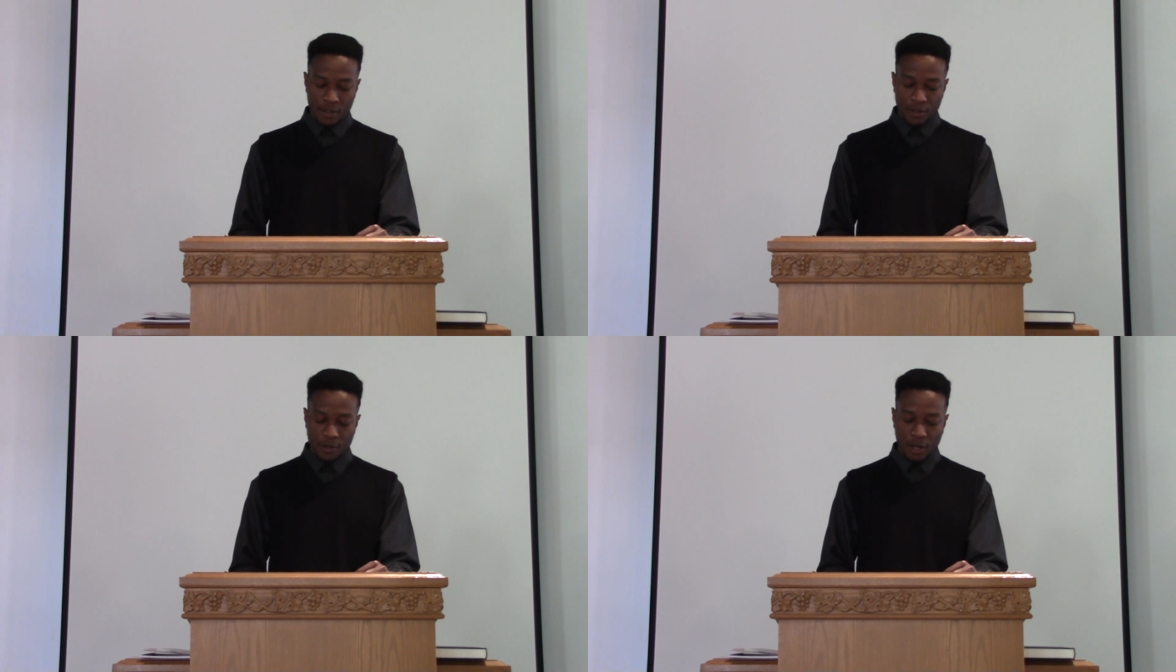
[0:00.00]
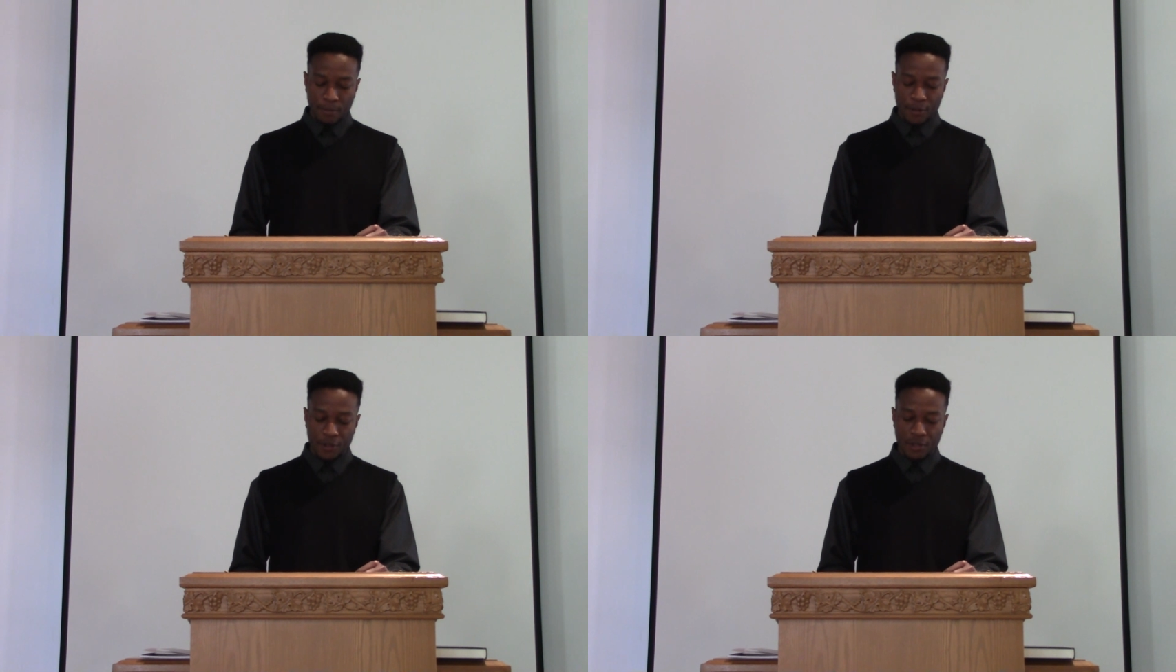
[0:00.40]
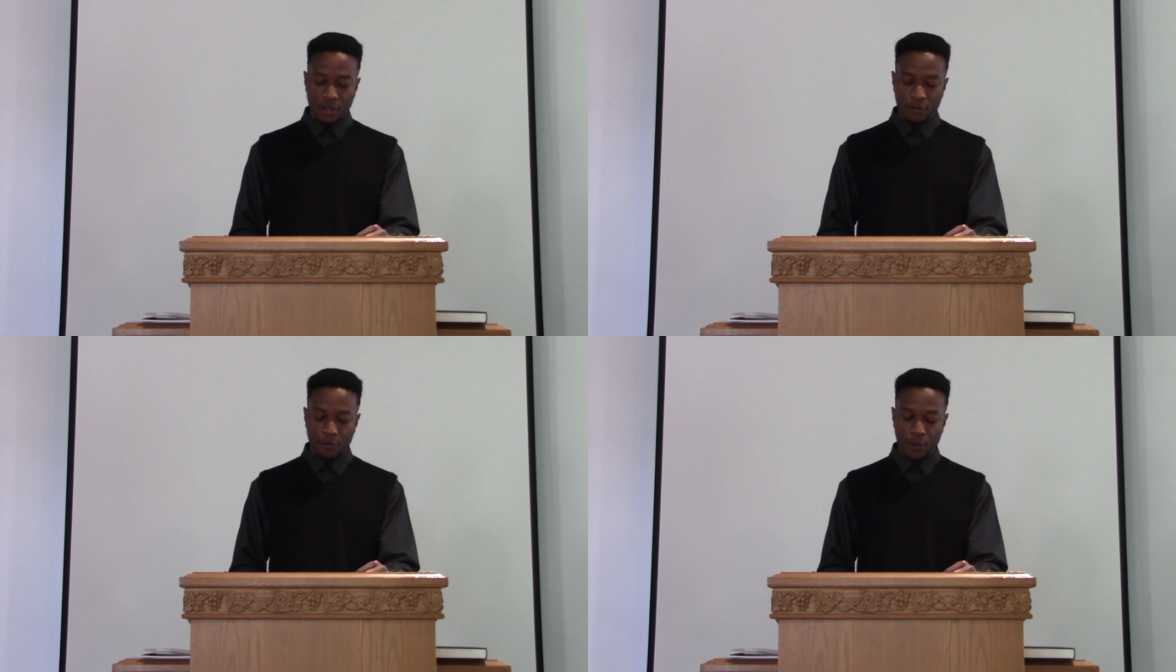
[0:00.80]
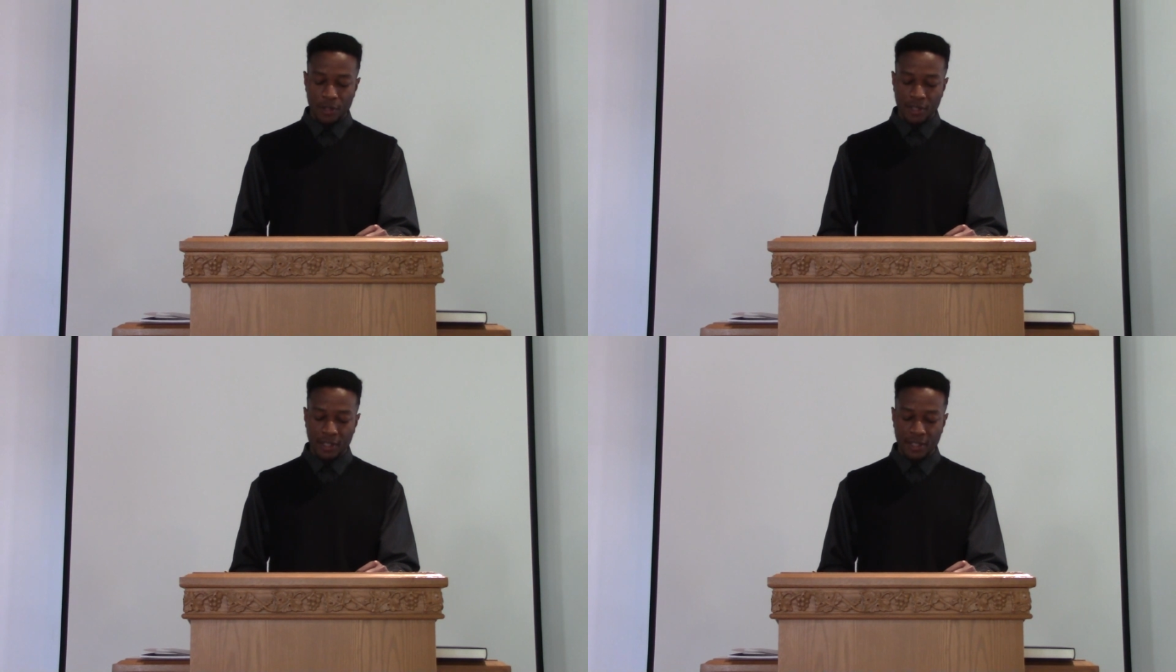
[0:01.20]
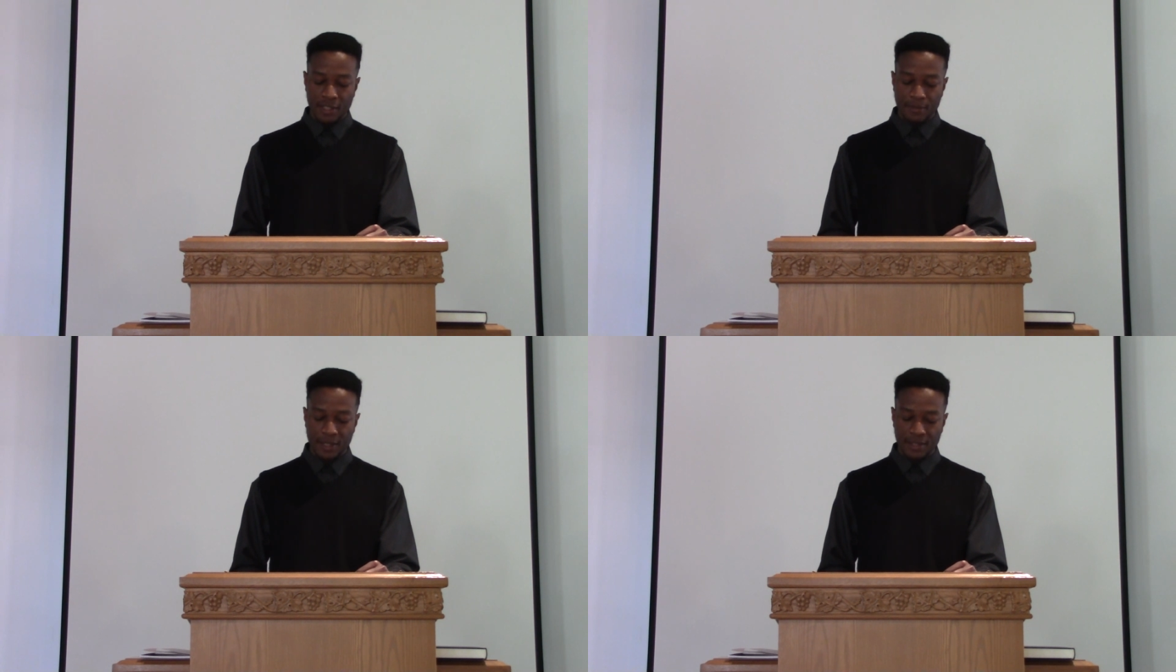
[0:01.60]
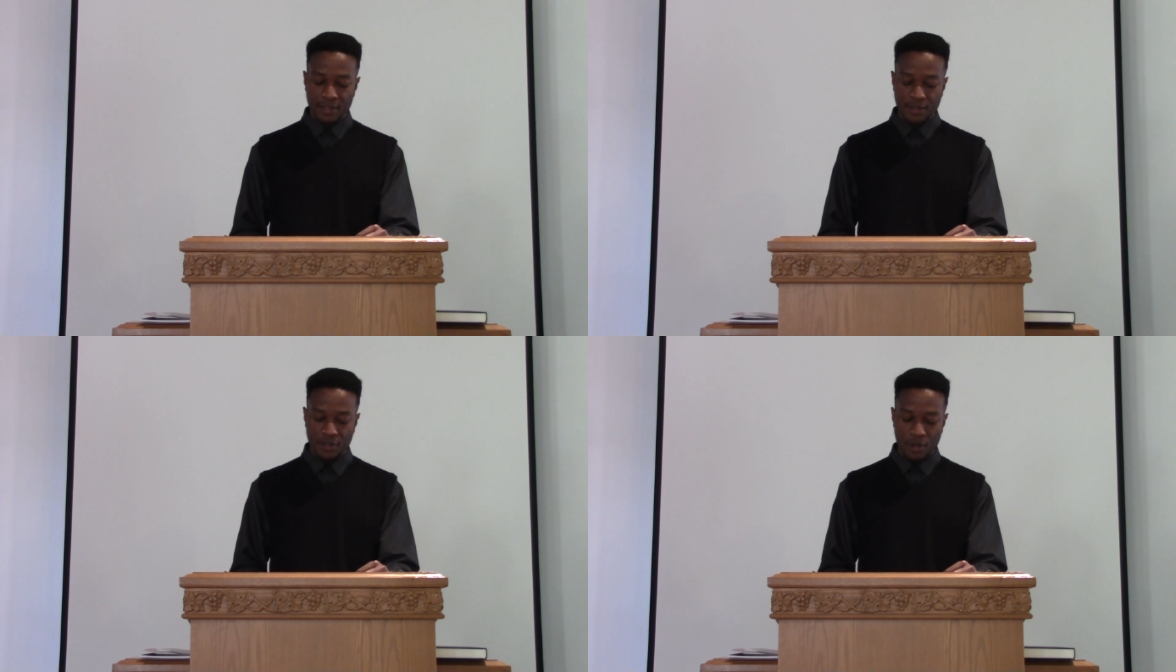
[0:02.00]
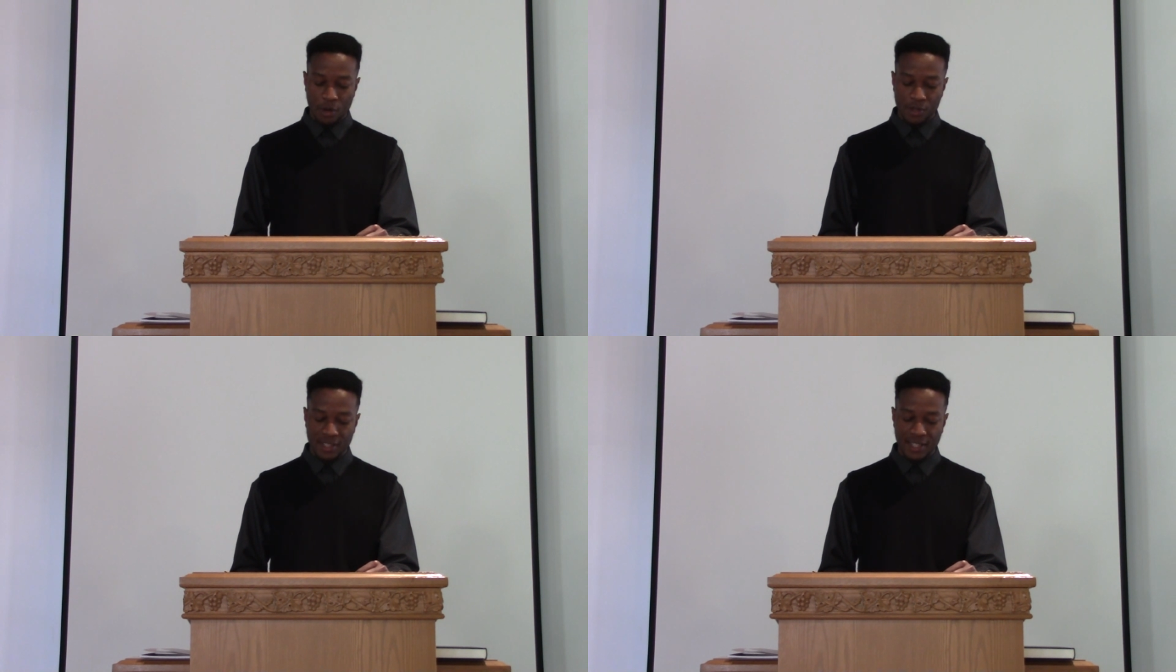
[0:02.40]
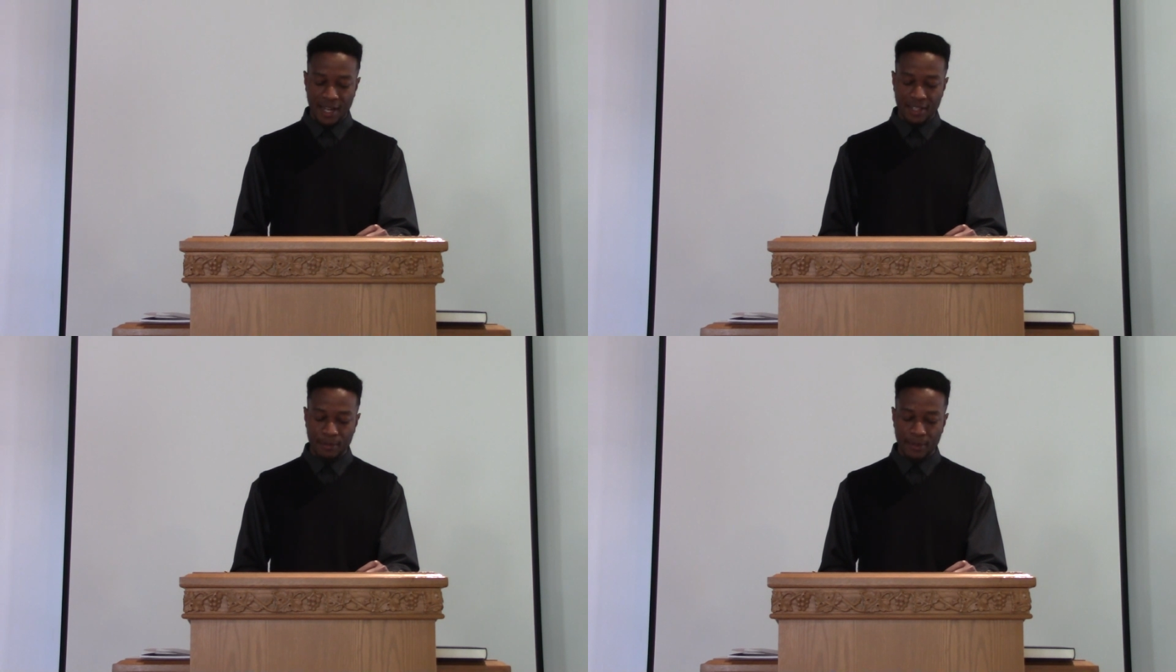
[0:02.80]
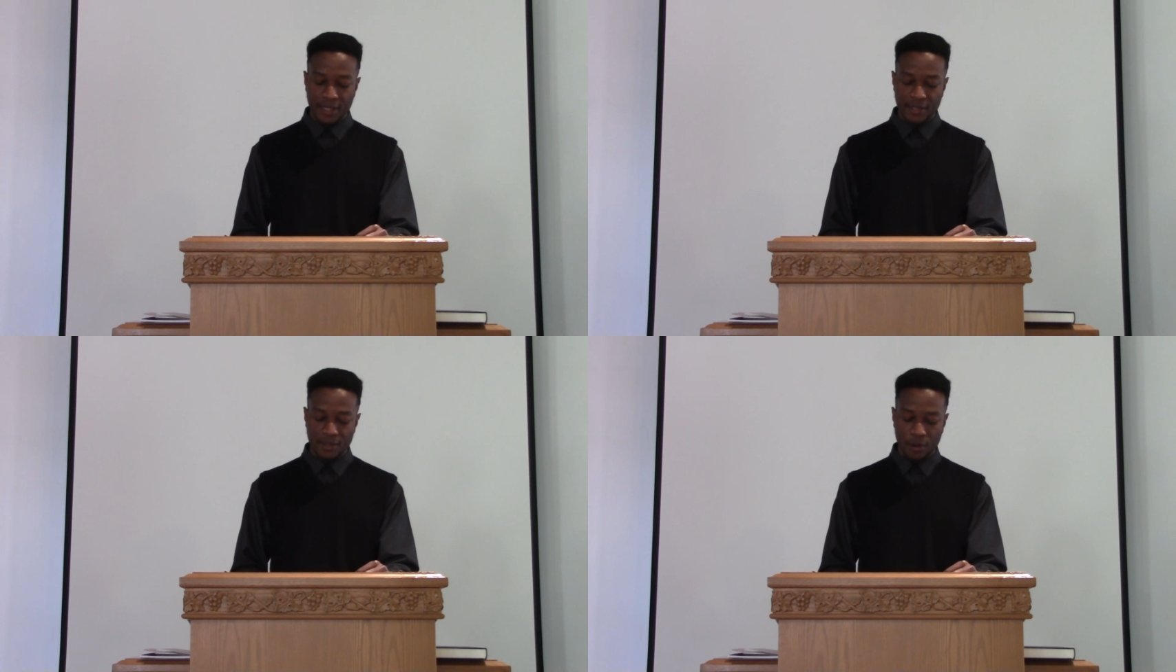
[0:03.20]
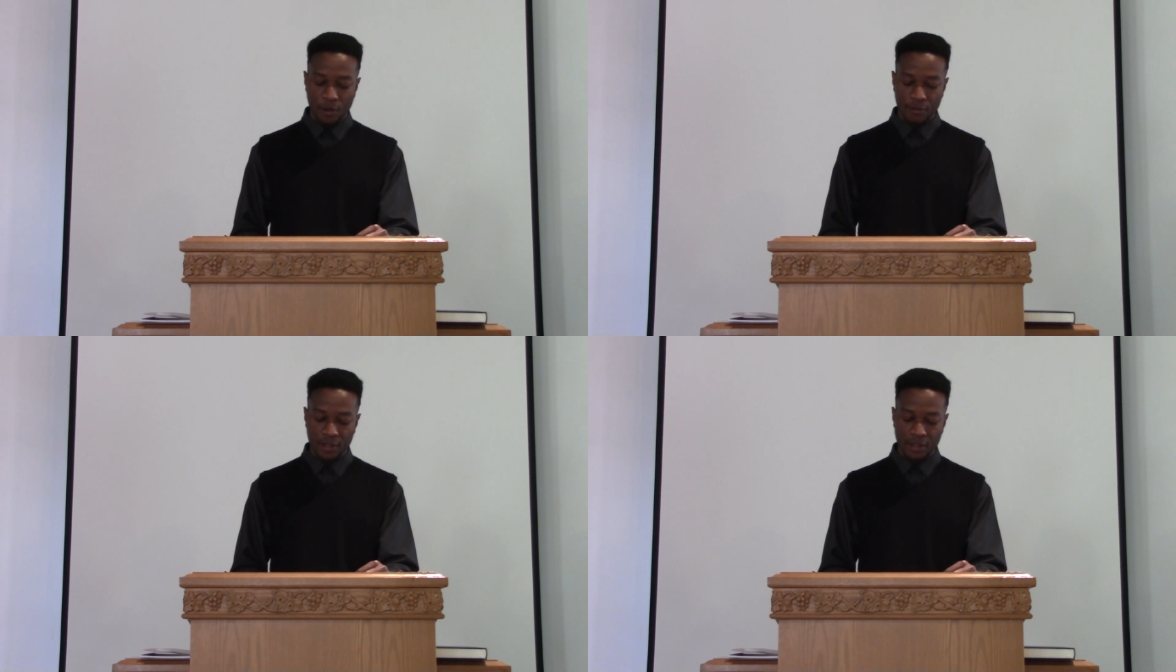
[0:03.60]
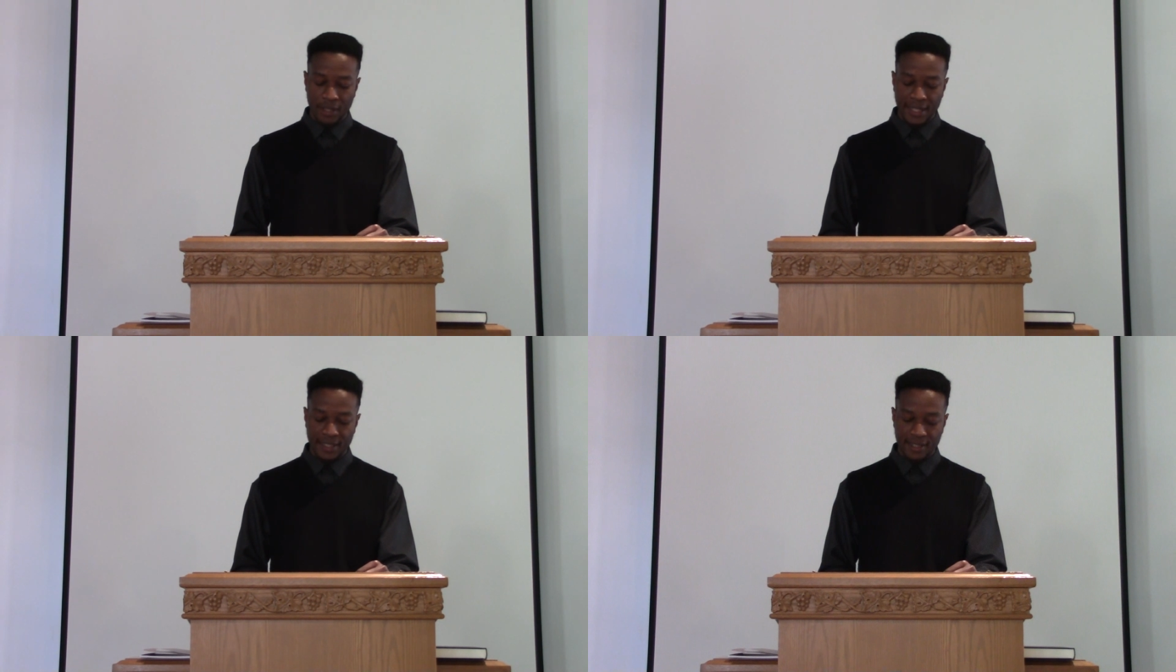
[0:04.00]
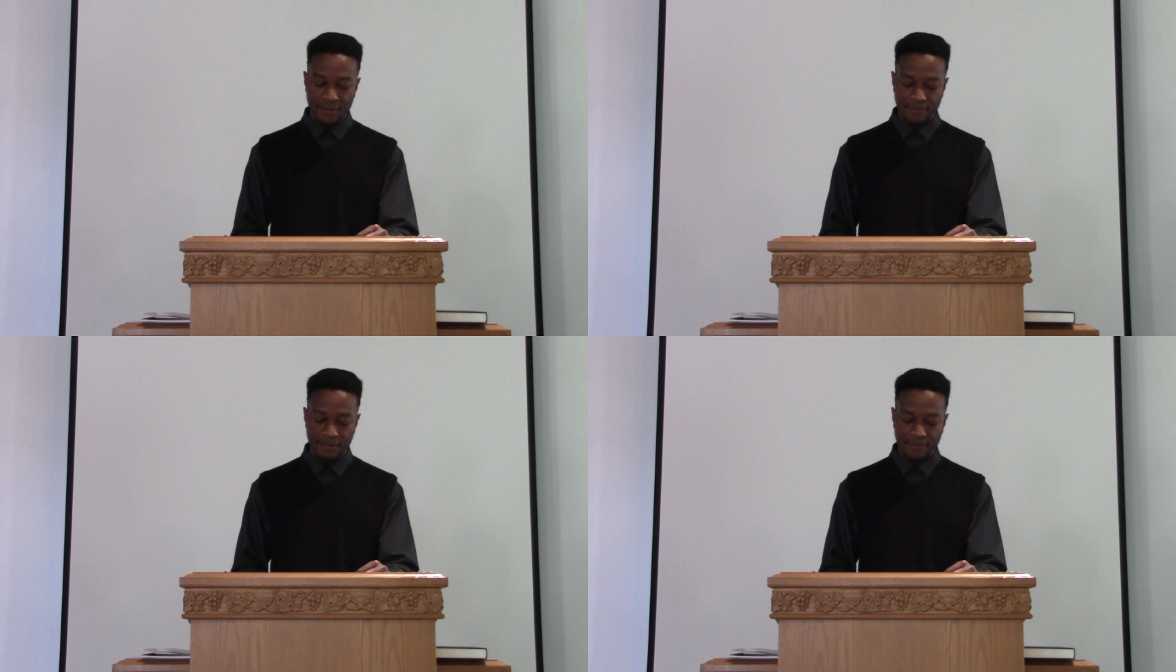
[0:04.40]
Do not put yourself forward in the king's presence, or stand in the place of the great.